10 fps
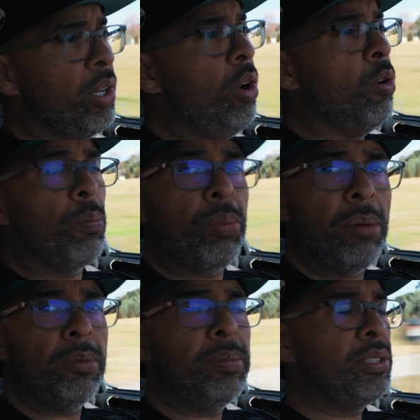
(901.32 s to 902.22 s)

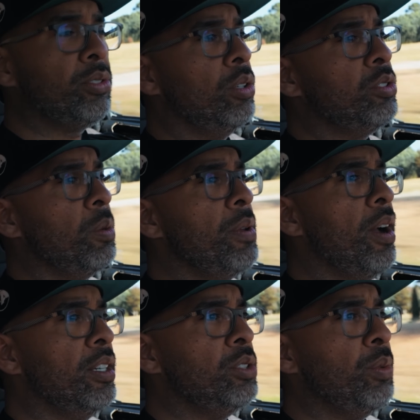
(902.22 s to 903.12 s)
so, to be
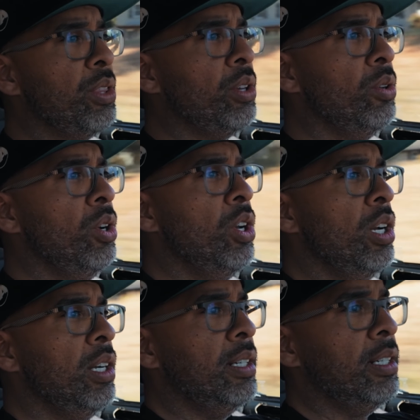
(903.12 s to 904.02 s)
honest with you.
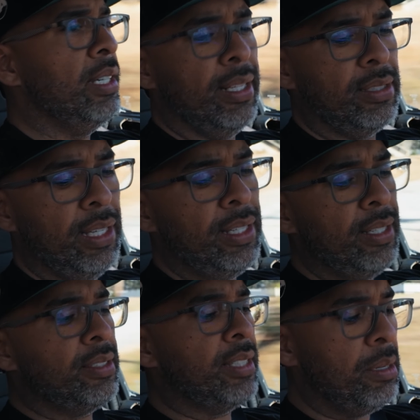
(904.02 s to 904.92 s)
It's in
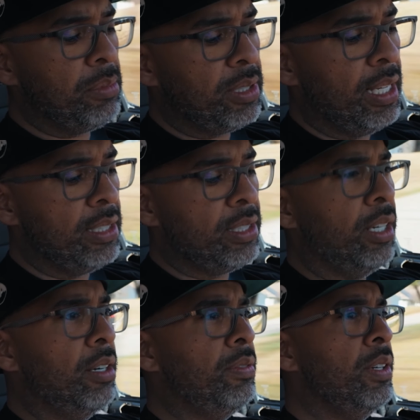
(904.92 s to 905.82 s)
the same sense
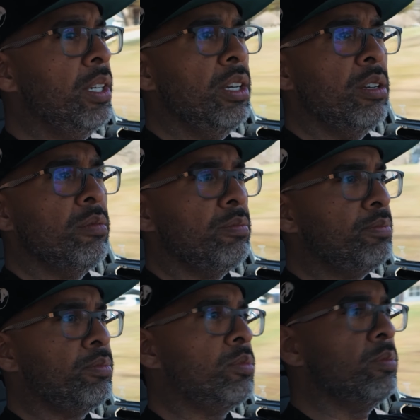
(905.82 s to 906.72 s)
of
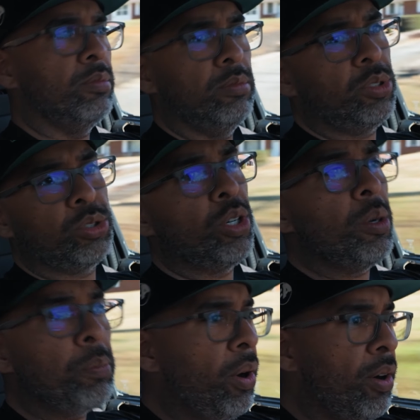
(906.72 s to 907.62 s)

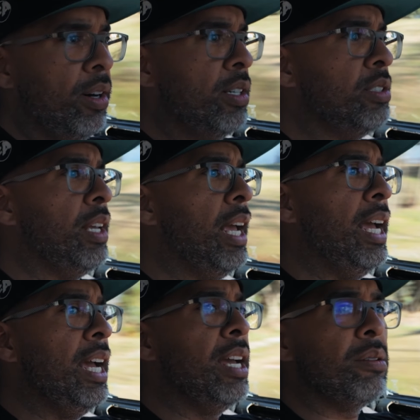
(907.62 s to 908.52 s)
strut bars
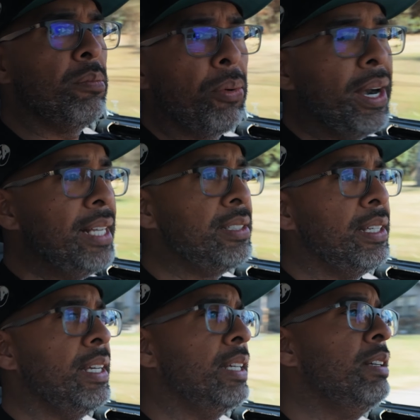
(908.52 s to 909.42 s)
and
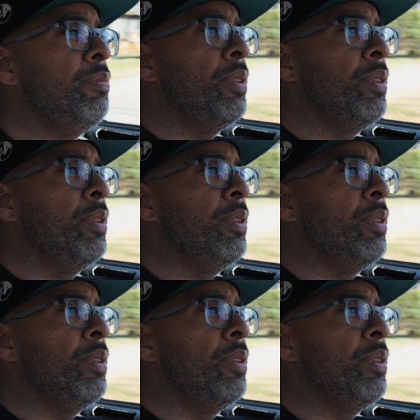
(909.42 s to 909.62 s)
bracing.